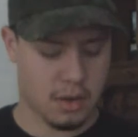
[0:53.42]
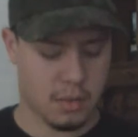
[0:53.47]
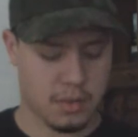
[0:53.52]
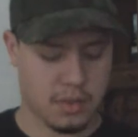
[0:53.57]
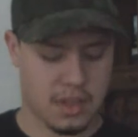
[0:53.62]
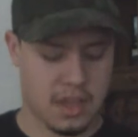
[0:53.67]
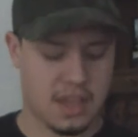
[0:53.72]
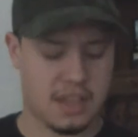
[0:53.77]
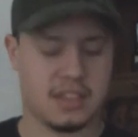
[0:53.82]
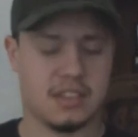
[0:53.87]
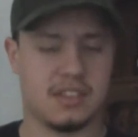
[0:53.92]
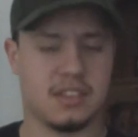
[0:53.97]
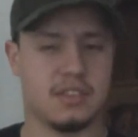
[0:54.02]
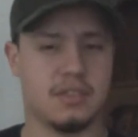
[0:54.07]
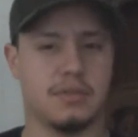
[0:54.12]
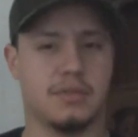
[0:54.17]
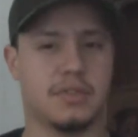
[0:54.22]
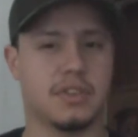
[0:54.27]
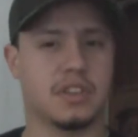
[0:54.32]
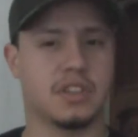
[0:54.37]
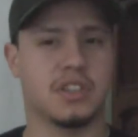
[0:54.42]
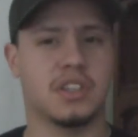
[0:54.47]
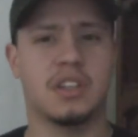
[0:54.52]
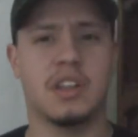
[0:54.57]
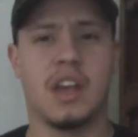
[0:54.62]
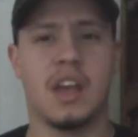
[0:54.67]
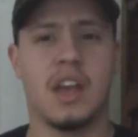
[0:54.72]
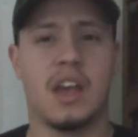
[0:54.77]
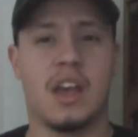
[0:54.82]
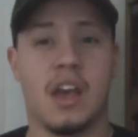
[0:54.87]
along with the ACU
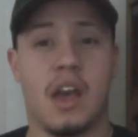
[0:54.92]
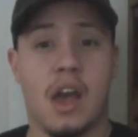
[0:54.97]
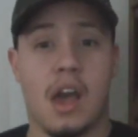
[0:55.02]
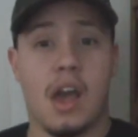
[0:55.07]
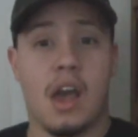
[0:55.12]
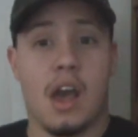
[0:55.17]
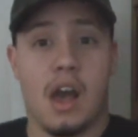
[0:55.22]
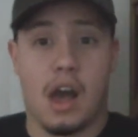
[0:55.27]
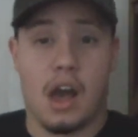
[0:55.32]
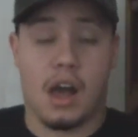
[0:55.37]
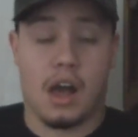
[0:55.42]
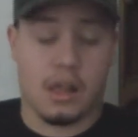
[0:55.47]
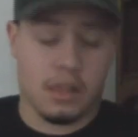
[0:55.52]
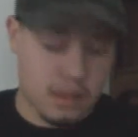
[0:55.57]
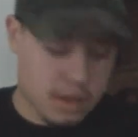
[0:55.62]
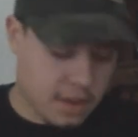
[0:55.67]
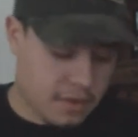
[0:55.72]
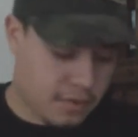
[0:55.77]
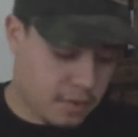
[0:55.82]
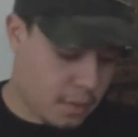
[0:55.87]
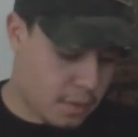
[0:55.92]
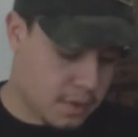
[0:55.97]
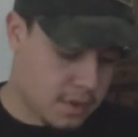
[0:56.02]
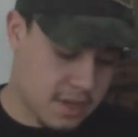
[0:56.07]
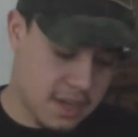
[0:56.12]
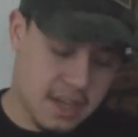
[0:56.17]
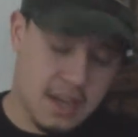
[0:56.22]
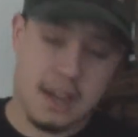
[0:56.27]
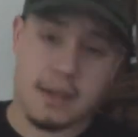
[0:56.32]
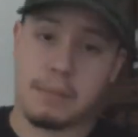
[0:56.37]
version. Looking
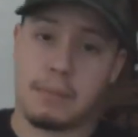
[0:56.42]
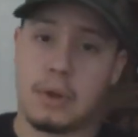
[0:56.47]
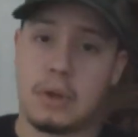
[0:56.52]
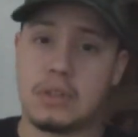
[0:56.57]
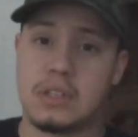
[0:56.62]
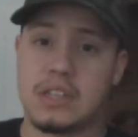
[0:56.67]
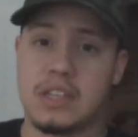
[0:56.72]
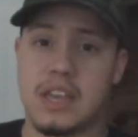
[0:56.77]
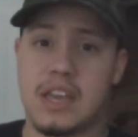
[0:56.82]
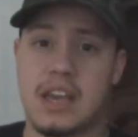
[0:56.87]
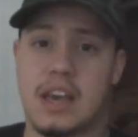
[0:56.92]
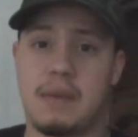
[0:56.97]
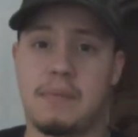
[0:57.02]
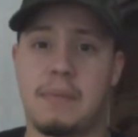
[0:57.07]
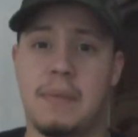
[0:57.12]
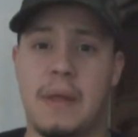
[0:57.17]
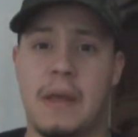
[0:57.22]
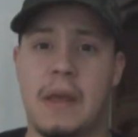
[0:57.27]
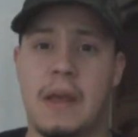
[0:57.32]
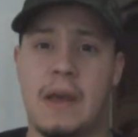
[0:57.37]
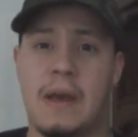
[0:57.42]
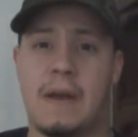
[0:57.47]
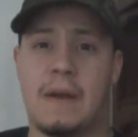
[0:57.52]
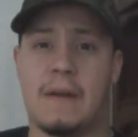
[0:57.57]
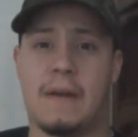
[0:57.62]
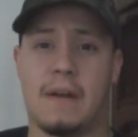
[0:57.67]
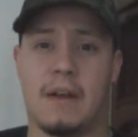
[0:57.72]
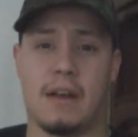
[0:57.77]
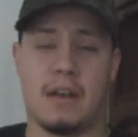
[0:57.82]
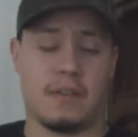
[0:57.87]
forward to getting a multicam
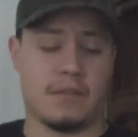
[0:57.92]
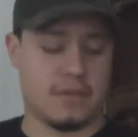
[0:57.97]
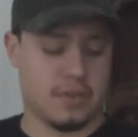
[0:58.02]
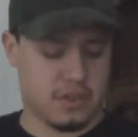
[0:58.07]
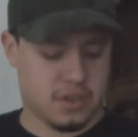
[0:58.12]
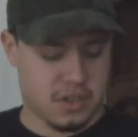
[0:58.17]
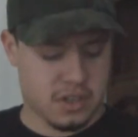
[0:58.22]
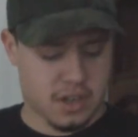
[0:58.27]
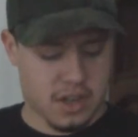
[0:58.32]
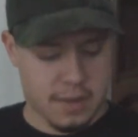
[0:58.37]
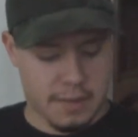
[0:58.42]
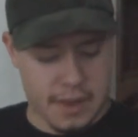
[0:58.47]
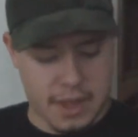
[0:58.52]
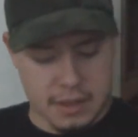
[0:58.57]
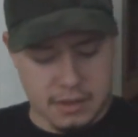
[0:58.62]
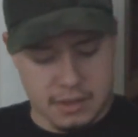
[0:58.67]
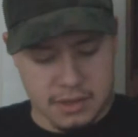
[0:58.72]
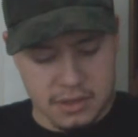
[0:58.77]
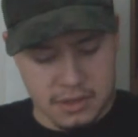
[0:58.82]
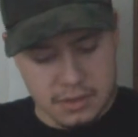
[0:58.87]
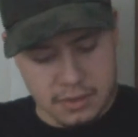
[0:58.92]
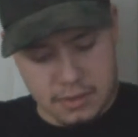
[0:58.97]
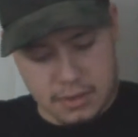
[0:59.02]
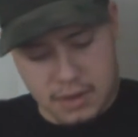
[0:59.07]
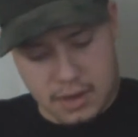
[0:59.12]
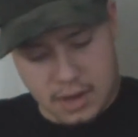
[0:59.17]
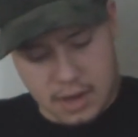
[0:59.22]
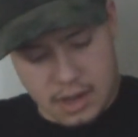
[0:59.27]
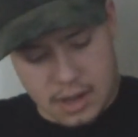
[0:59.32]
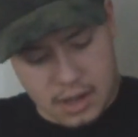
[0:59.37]
version coming out
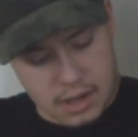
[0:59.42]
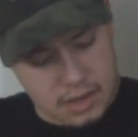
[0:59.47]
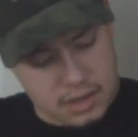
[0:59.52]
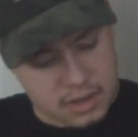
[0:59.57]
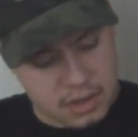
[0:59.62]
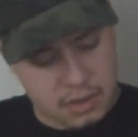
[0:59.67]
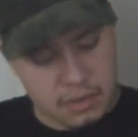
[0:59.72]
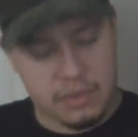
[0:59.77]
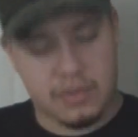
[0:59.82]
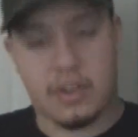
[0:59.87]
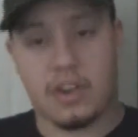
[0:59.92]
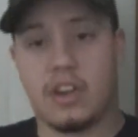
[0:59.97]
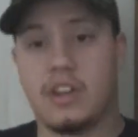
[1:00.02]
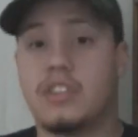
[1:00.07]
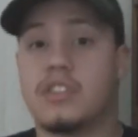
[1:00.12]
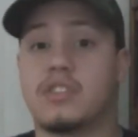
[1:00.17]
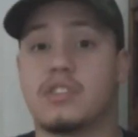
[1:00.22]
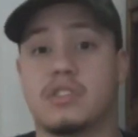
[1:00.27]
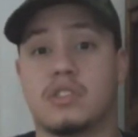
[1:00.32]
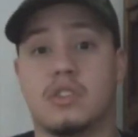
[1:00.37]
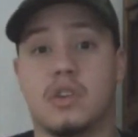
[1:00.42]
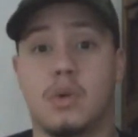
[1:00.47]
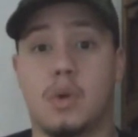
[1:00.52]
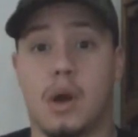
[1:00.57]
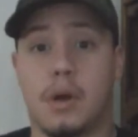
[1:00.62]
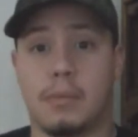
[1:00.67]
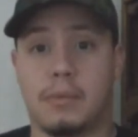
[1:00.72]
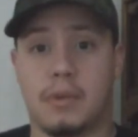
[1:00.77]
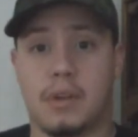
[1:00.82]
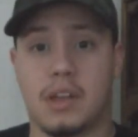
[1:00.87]
soon. So far, there's no
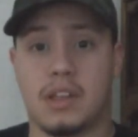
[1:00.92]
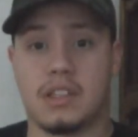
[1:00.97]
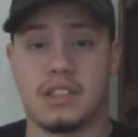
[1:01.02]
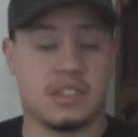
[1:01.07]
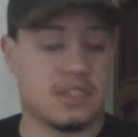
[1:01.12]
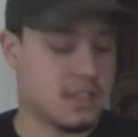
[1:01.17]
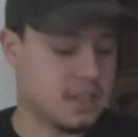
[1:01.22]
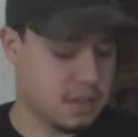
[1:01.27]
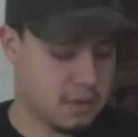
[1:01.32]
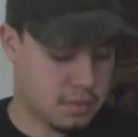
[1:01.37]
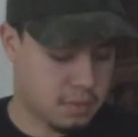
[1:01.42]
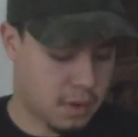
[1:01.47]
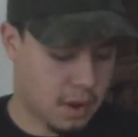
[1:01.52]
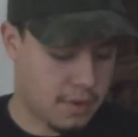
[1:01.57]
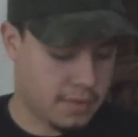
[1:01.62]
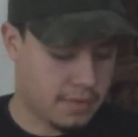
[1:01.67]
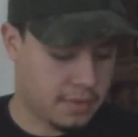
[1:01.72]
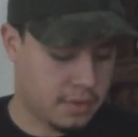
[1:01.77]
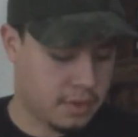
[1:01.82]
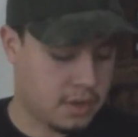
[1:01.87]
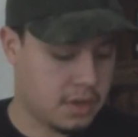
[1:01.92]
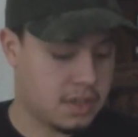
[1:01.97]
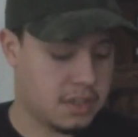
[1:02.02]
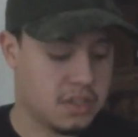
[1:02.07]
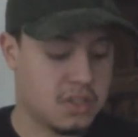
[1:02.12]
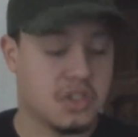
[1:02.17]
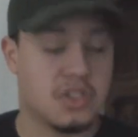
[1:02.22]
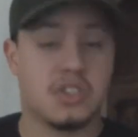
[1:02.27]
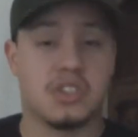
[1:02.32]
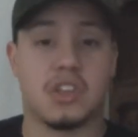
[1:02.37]
upgrades into this rifle. It
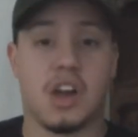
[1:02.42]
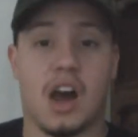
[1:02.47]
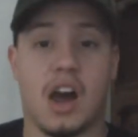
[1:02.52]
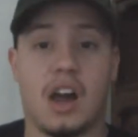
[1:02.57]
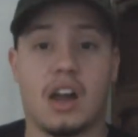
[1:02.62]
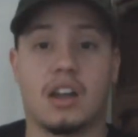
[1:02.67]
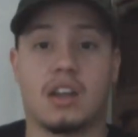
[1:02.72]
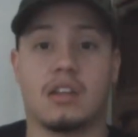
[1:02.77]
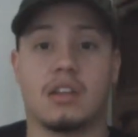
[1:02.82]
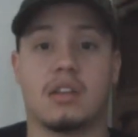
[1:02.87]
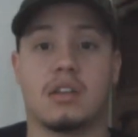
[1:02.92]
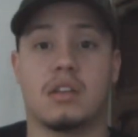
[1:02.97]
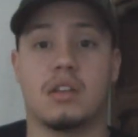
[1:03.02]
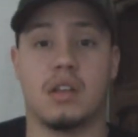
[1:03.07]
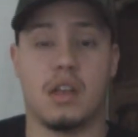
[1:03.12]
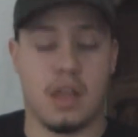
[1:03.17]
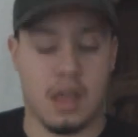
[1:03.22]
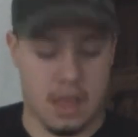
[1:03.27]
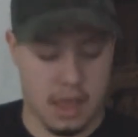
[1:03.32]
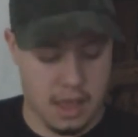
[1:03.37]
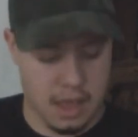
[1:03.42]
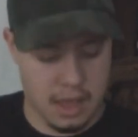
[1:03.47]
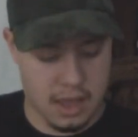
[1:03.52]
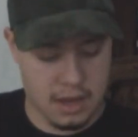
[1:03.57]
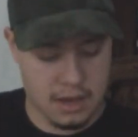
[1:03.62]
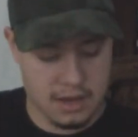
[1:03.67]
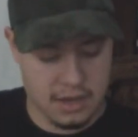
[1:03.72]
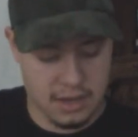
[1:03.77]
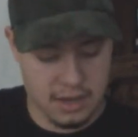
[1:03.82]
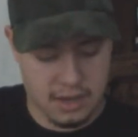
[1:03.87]
is stock,
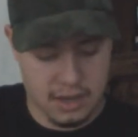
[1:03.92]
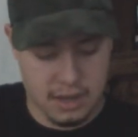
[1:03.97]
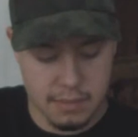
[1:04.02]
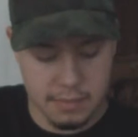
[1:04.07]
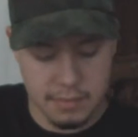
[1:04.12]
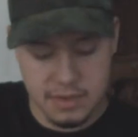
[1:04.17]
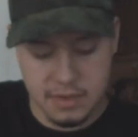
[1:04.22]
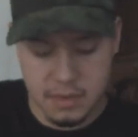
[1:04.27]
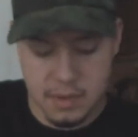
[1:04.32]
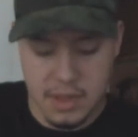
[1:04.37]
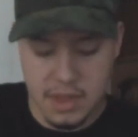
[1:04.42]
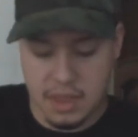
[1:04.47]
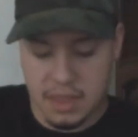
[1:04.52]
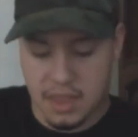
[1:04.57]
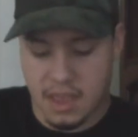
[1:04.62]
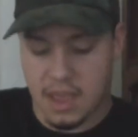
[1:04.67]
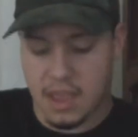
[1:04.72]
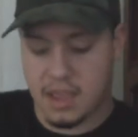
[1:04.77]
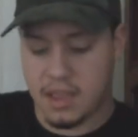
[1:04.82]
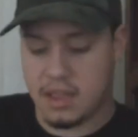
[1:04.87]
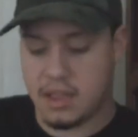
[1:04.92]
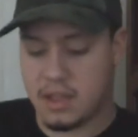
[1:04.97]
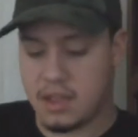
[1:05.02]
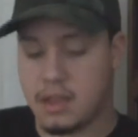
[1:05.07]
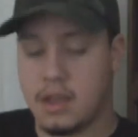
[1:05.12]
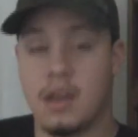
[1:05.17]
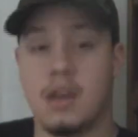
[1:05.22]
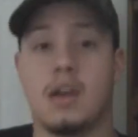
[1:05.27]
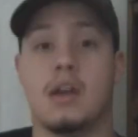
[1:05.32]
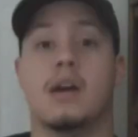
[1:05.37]
and comes with a
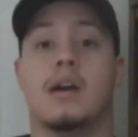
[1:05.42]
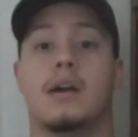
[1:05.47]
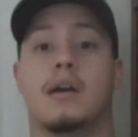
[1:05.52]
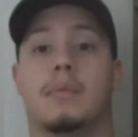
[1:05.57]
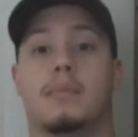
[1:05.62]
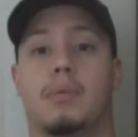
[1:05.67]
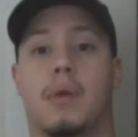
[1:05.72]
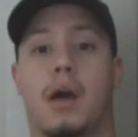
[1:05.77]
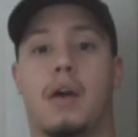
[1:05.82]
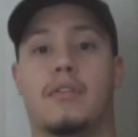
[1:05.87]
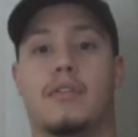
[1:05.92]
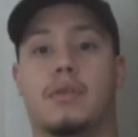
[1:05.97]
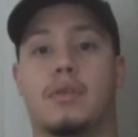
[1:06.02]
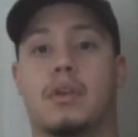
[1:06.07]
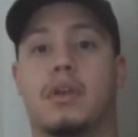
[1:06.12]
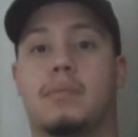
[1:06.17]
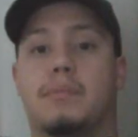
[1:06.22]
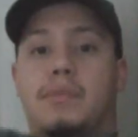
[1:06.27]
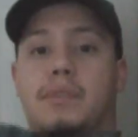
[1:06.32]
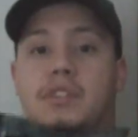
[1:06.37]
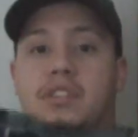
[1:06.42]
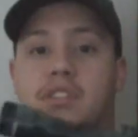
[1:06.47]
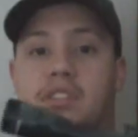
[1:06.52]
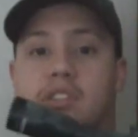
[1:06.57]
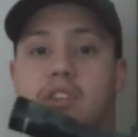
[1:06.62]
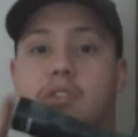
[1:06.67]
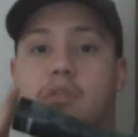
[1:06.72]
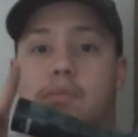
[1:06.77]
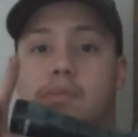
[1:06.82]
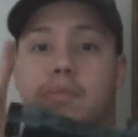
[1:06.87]
Bravo company
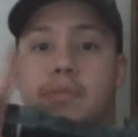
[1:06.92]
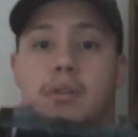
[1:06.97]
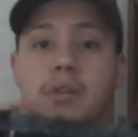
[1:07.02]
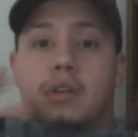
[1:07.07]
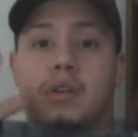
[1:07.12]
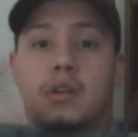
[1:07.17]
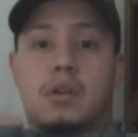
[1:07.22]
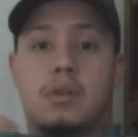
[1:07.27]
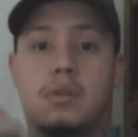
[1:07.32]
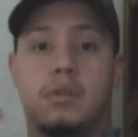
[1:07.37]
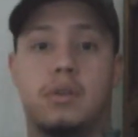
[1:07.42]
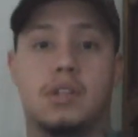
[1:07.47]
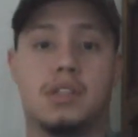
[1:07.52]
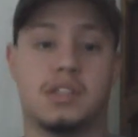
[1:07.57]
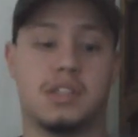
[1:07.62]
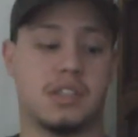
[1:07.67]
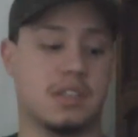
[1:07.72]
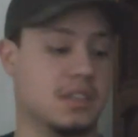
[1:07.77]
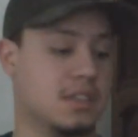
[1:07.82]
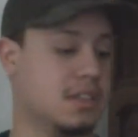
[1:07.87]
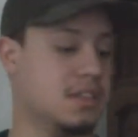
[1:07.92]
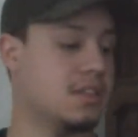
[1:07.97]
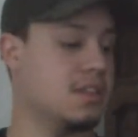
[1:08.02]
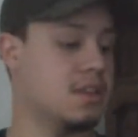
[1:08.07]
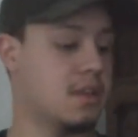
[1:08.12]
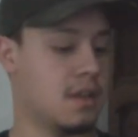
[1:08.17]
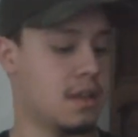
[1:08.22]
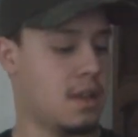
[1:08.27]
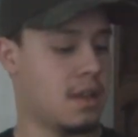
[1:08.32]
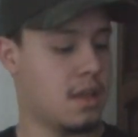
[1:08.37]
scope, which is
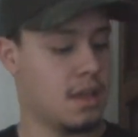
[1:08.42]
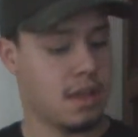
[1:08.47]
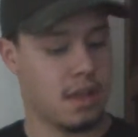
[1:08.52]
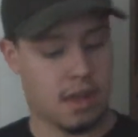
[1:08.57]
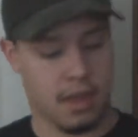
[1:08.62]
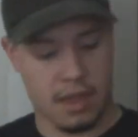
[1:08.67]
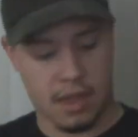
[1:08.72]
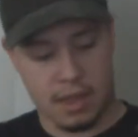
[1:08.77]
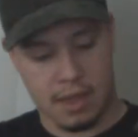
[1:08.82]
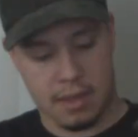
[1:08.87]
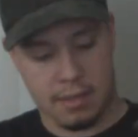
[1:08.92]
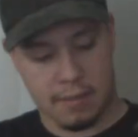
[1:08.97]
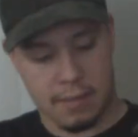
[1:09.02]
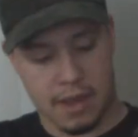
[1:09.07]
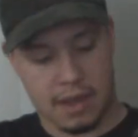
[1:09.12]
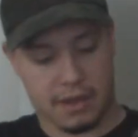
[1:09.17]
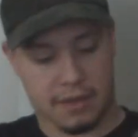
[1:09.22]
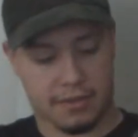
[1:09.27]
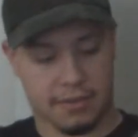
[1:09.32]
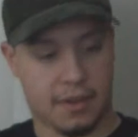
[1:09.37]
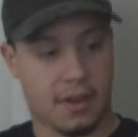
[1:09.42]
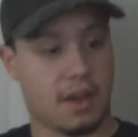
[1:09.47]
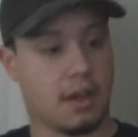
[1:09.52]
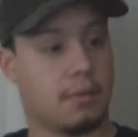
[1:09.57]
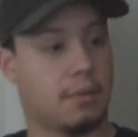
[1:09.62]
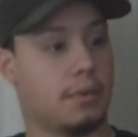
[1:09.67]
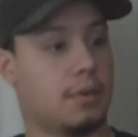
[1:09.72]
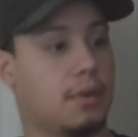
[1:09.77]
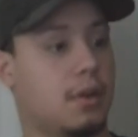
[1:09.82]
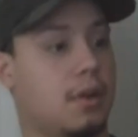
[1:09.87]

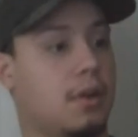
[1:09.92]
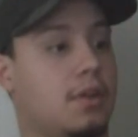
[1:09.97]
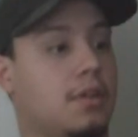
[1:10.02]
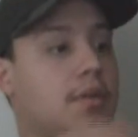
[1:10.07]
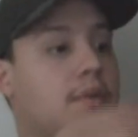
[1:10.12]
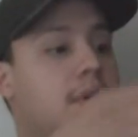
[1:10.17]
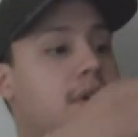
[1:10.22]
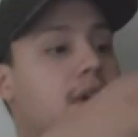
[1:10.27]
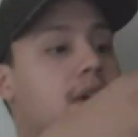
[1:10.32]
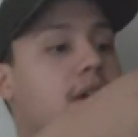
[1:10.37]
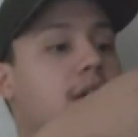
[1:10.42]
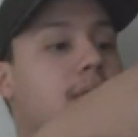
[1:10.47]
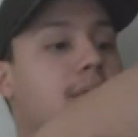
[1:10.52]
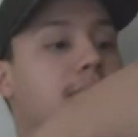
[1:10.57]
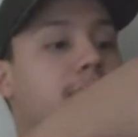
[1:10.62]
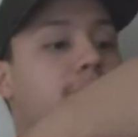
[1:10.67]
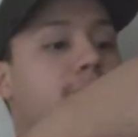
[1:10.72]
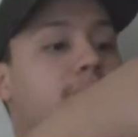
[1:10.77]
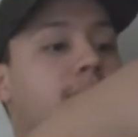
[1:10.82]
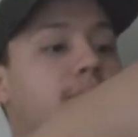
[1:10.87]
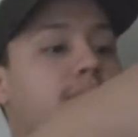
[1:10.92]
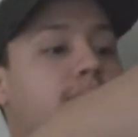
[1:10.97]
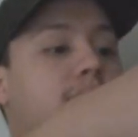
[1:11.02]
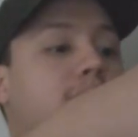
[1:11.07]
magnifiable all the way up